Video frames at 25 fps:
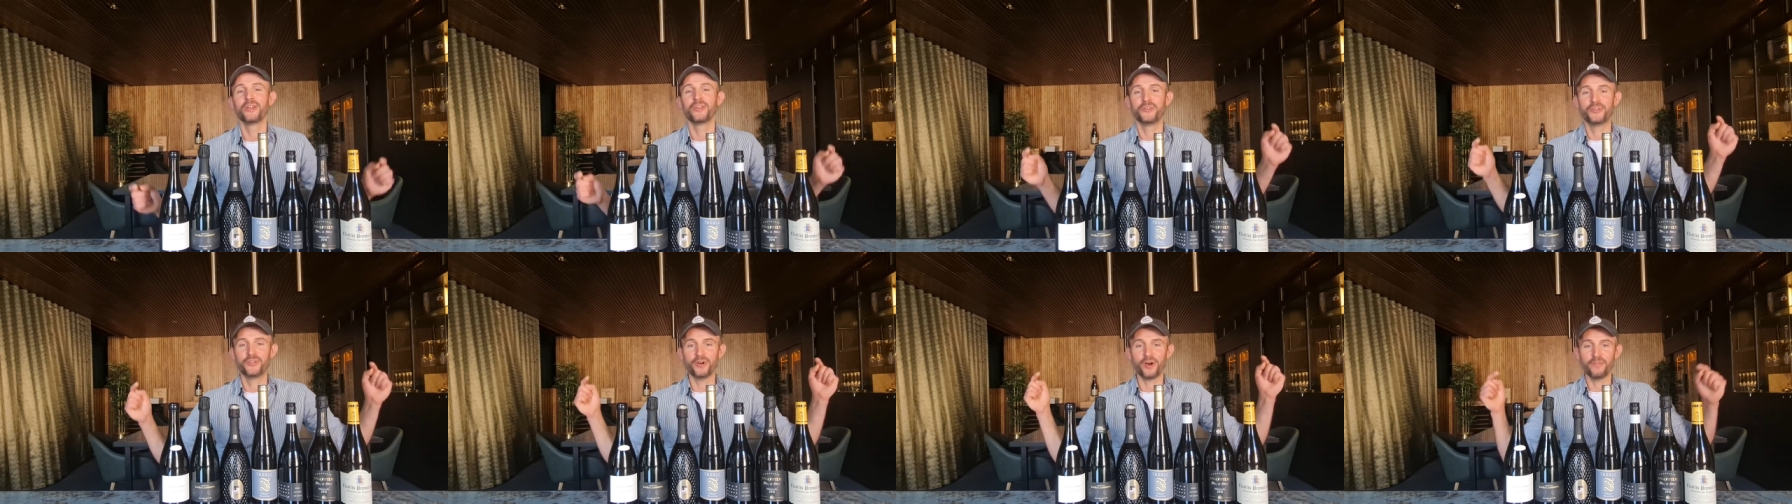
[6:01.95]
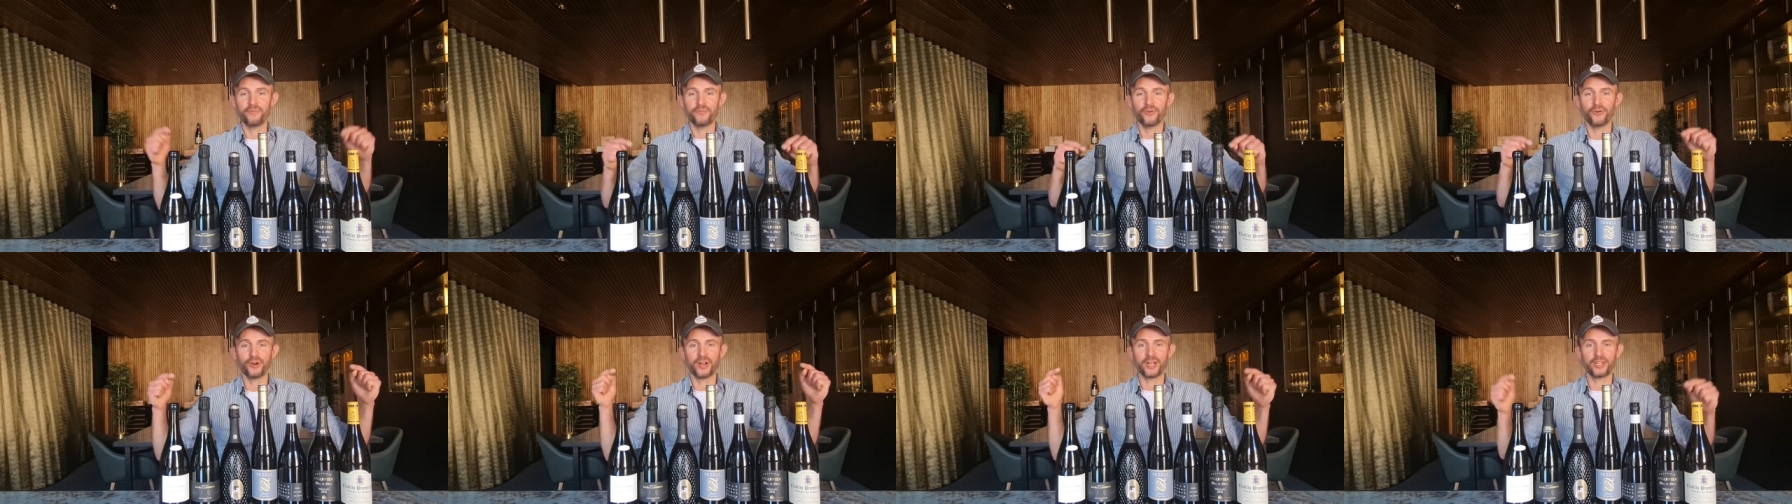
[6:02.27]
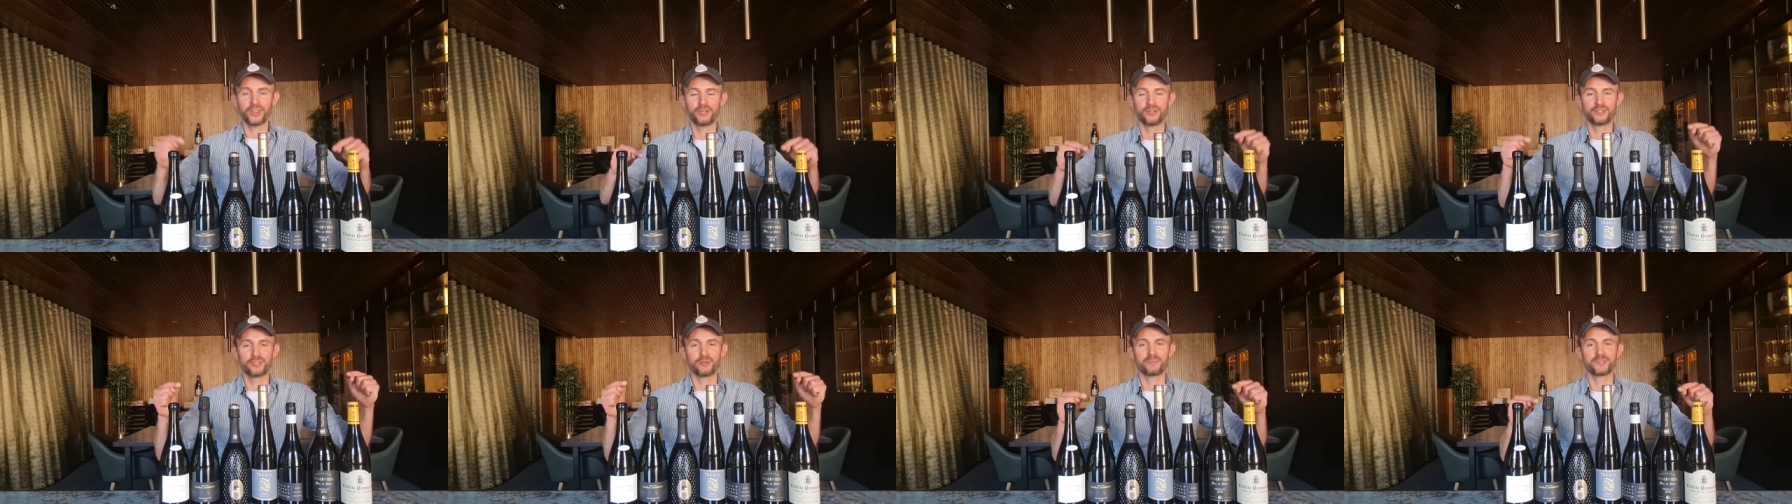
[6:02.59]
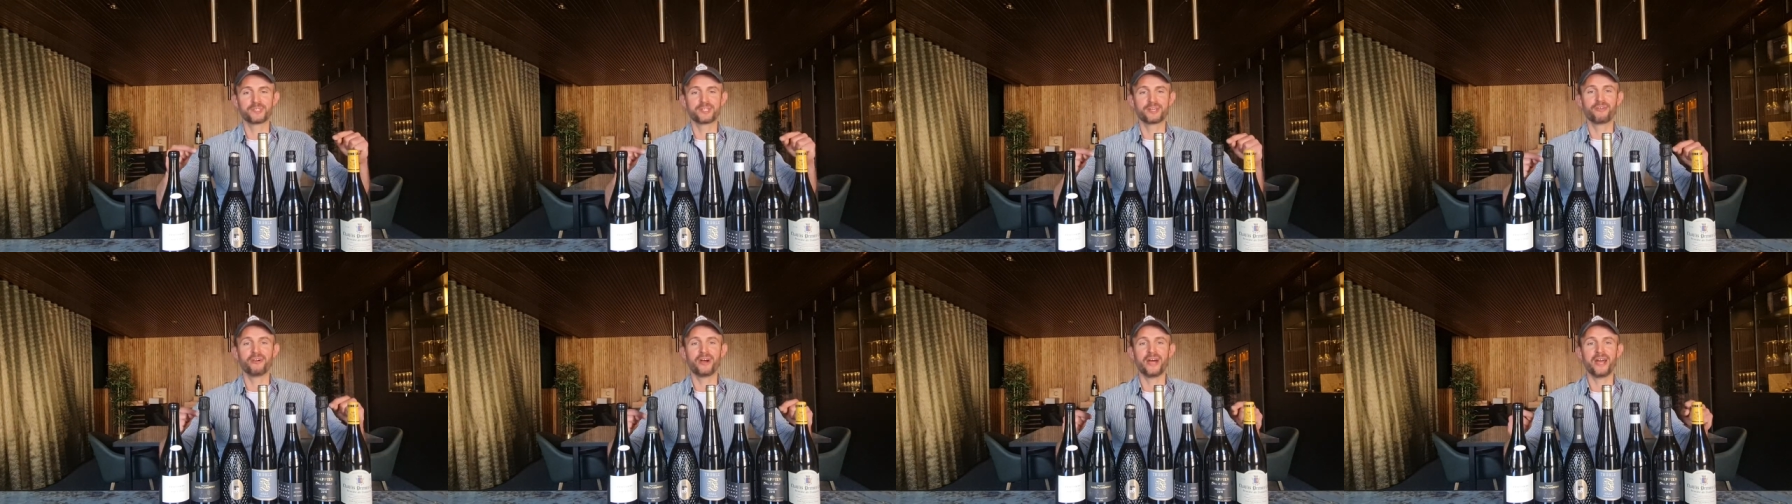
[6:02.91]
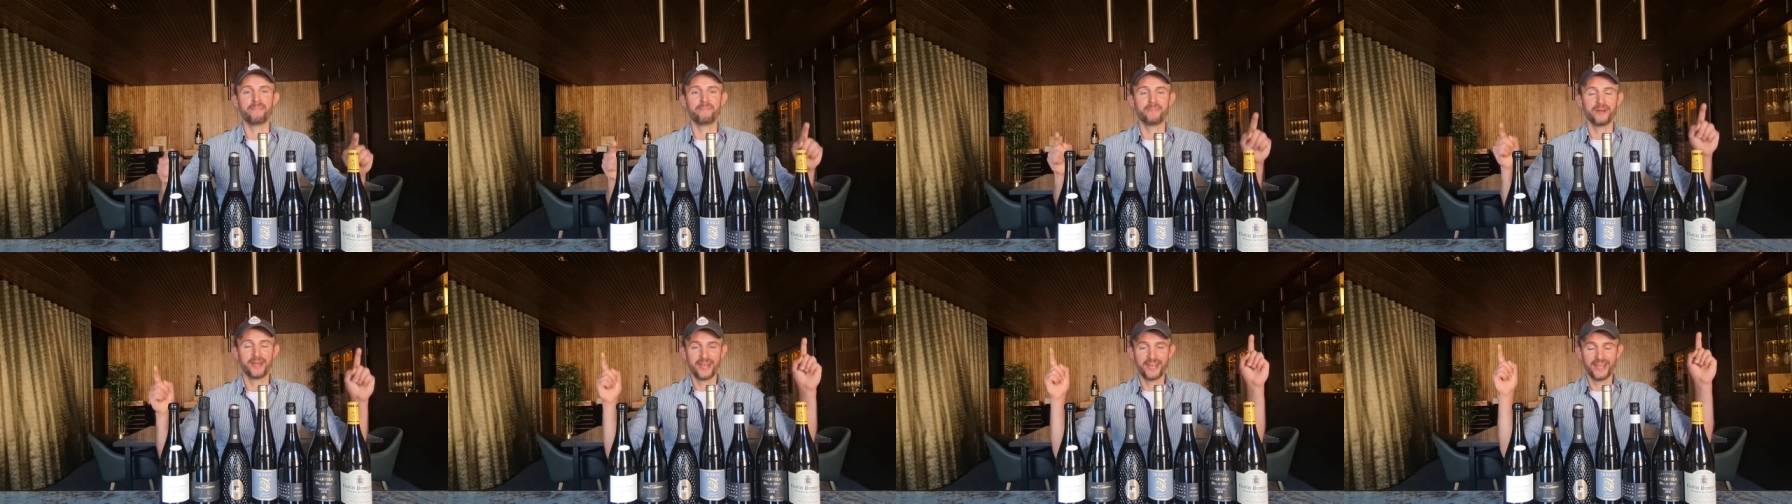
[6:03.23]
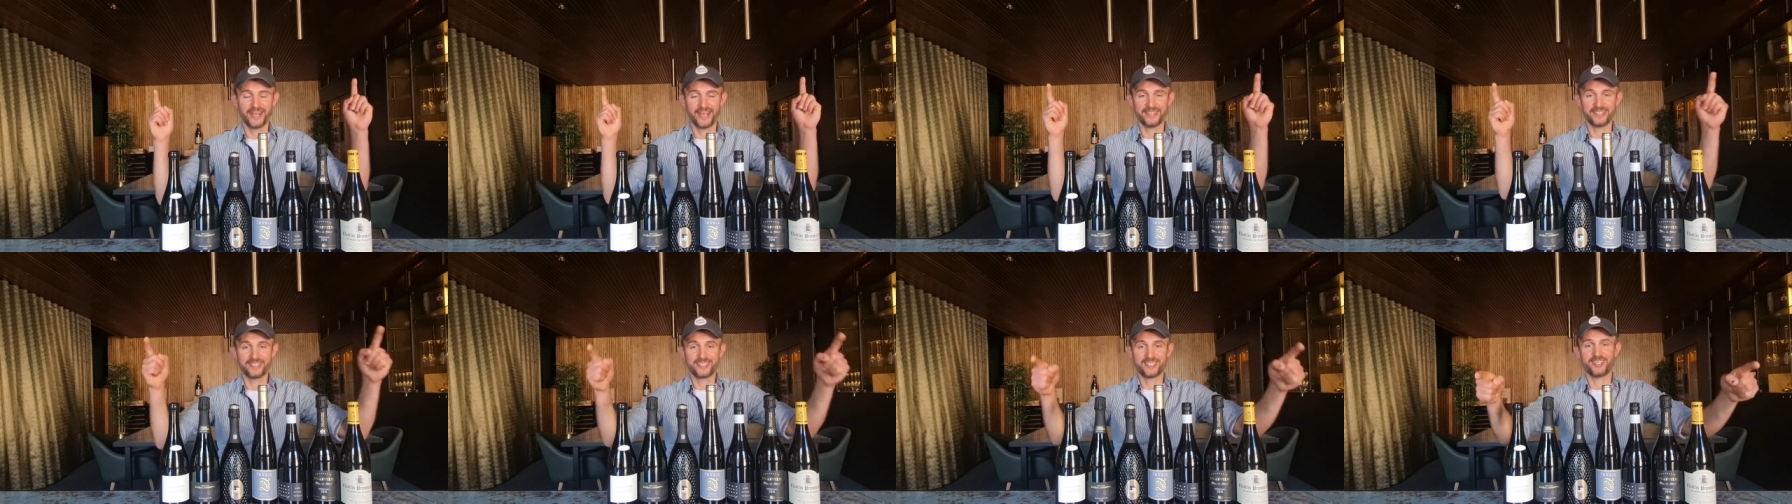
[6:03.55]
don't forget to subscribe,
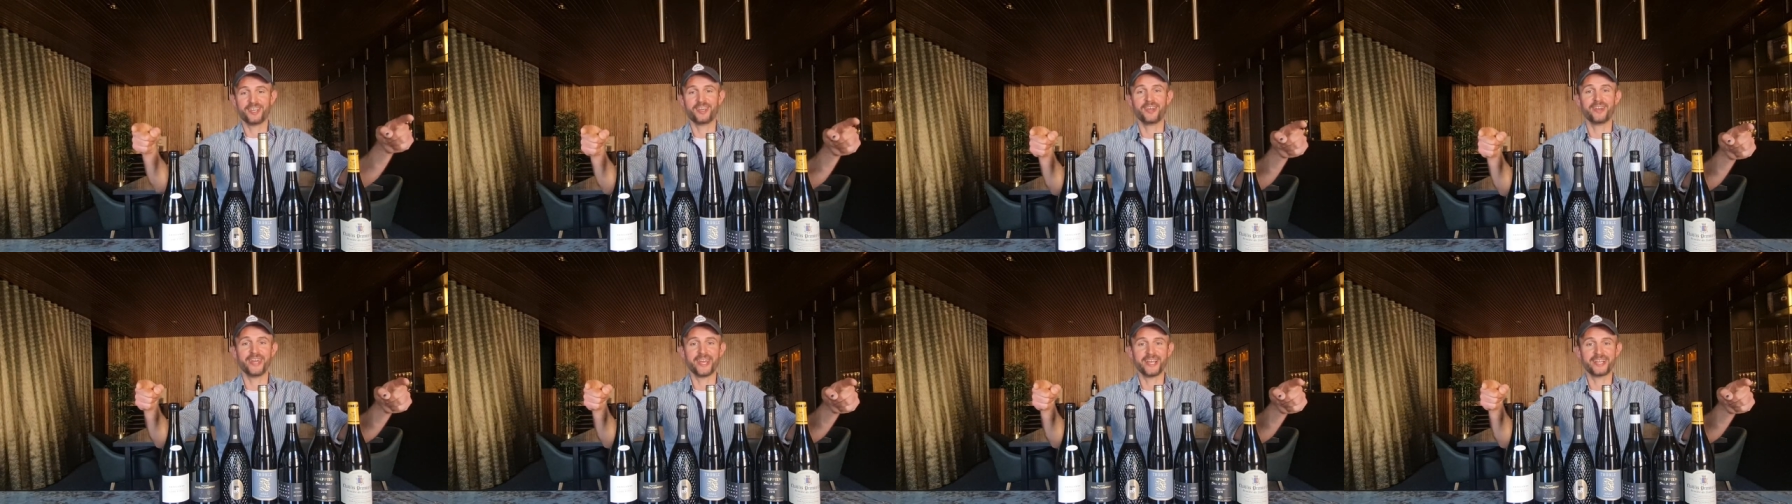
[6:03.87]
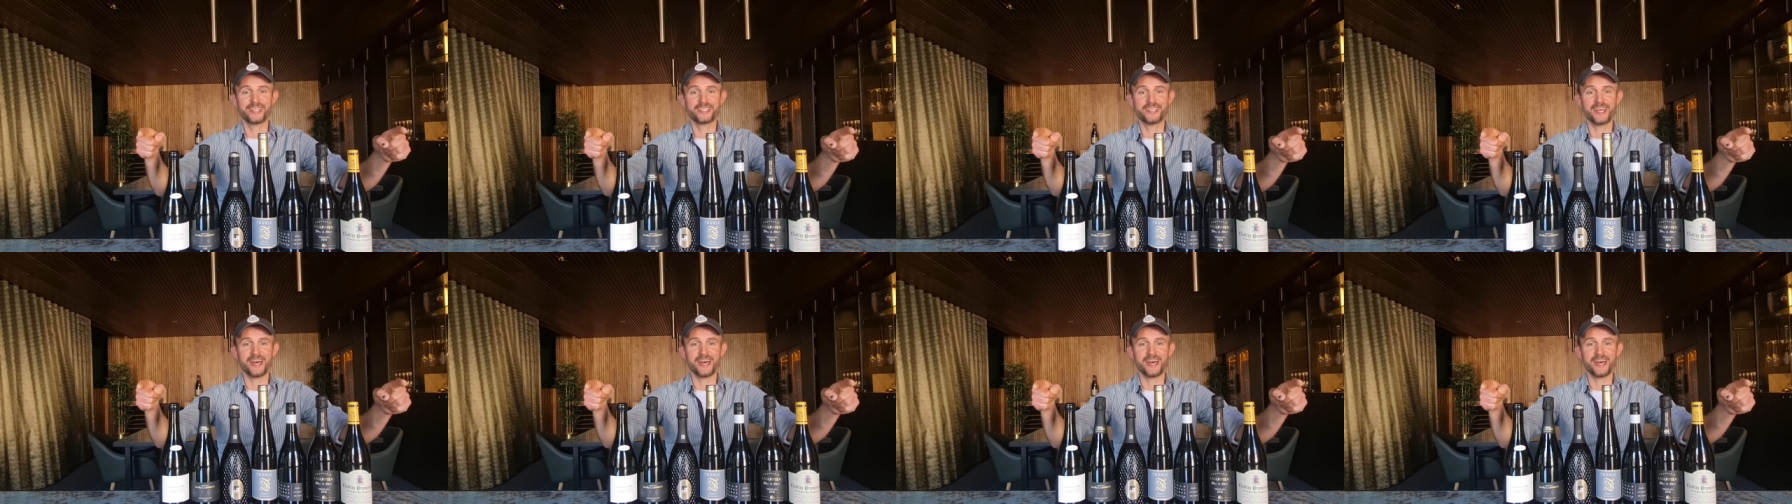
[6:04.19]
and see you next